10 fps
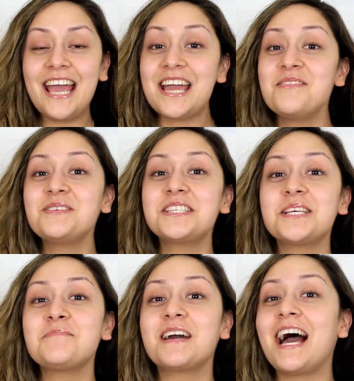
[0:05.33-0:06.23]
Hey, what's
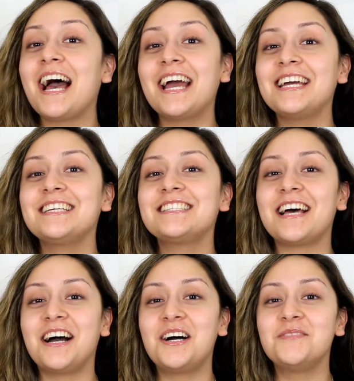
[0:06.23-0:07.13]
up guys?
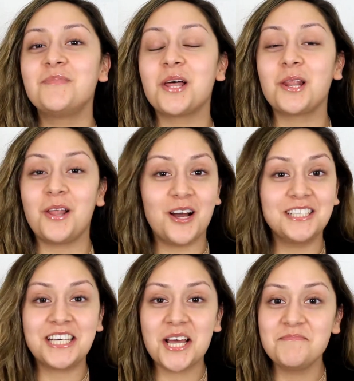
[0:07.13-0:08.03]
A long
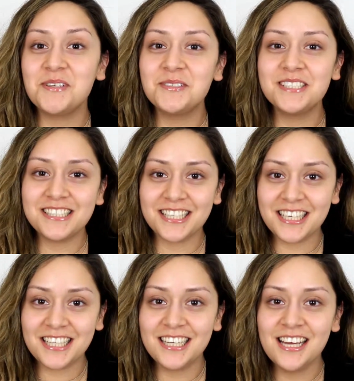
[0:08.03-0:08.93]
time no
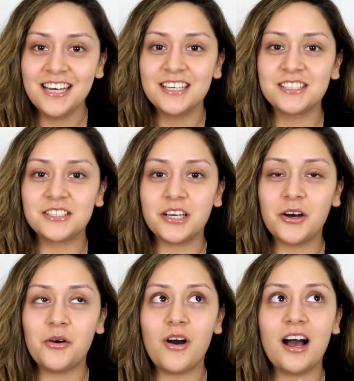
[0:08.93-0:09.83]
see.
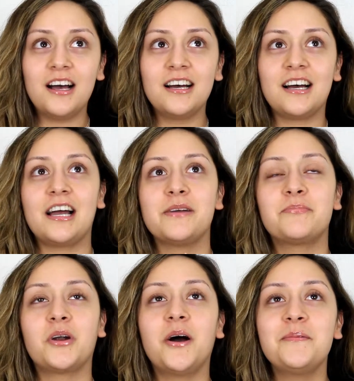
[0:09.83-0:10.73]
So I
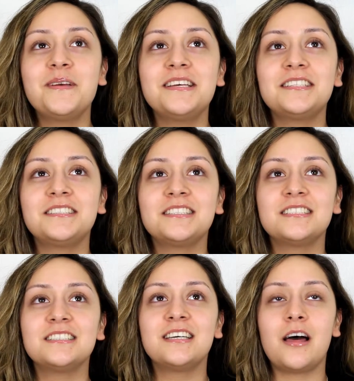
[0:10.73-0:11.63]
promise,
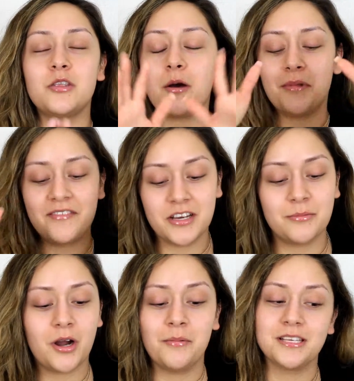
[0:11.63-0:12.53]
no, I'm not even gonna
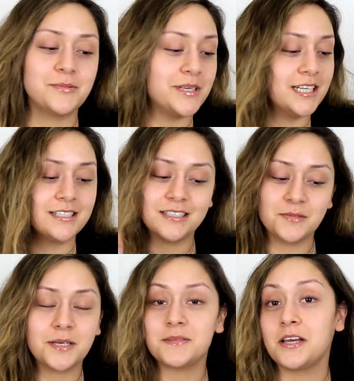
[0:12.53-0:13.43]
promise because
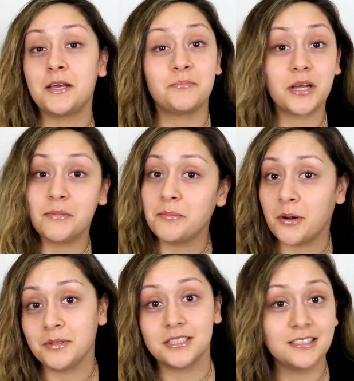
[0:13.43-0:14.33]
sometimes I break my
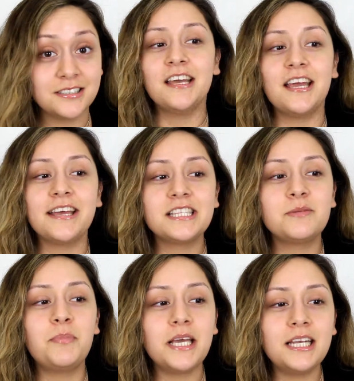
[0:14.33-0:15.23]
promises. It's
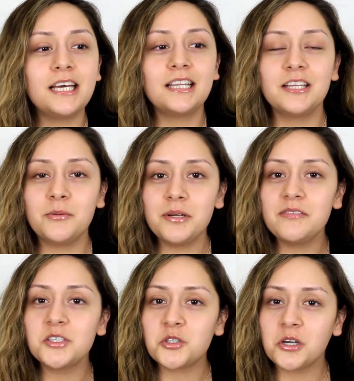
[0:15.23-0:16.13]
been a little bit of
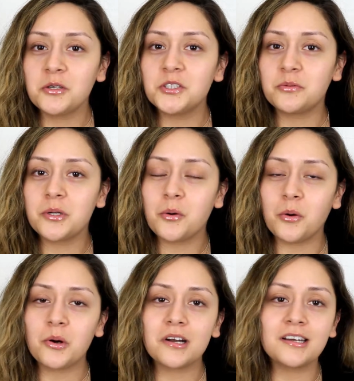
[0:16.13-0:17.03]
a struggle to
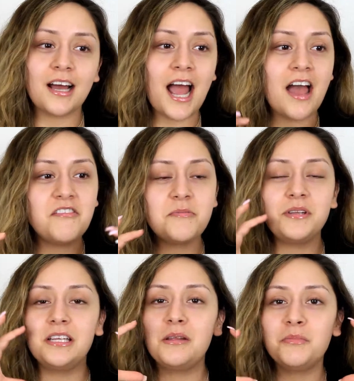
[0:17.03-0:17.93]
record. I haven't been
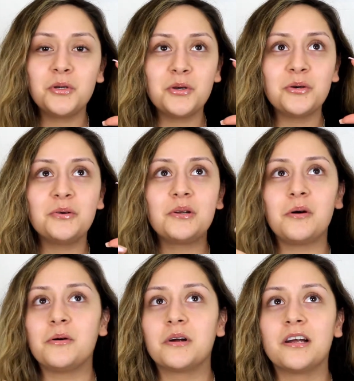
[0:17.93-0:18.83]
in the mood,
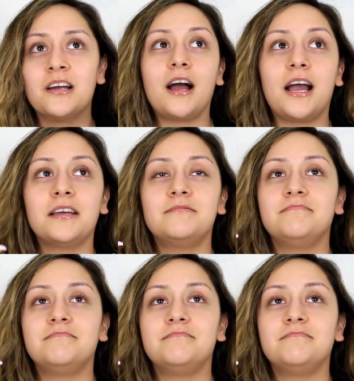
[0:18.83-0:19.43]
or I